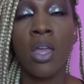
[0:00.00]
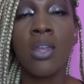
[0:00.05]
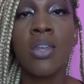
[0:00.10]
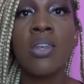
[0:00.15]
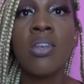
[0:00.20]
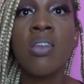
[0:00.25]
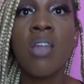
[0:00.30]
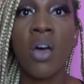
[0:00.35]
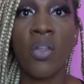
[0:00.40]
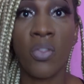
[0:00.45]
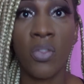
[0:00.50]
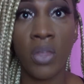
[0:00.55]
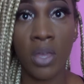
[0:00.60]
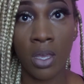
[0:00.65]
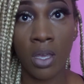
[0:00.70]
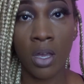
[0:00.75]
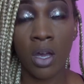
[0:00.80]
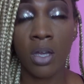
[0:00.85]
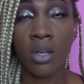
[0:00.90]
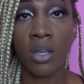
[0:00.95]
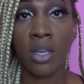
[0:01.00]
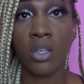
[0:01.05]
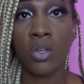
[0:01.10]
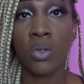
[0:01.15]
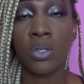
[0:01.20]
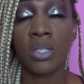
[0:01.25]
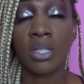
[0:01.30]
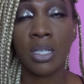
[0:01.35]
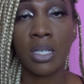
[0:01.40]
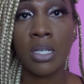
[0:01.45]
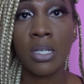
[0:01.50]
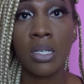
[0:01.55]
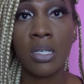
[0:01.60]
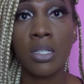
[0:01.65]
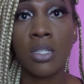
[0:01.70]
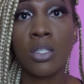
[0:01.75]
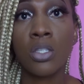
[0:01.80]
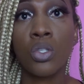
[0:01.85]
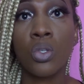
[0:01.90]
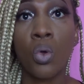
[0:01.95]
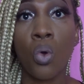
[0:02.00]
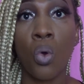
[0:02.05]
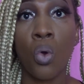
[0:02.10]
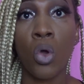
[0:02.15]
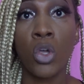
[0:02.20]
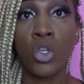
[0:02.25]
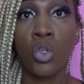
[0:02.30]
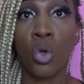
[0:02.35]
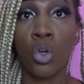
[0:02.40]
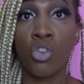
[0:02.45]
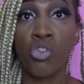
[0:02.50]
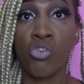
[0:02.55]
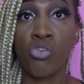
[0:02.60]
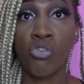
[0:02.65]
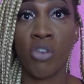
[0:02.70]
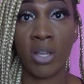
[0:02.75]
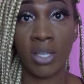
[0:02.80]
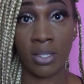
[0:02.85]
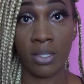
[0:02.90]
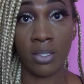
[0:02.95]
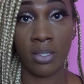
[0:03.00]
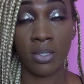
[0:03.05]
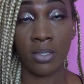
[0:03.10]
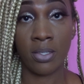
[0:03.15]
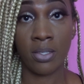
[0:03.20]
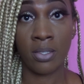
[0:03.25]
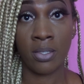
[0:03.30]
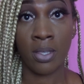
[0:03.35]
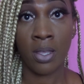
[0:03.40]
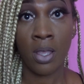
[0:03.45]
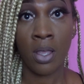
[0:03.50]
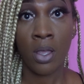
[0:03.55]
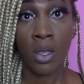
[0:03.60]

nothing under your skirts or your dresses.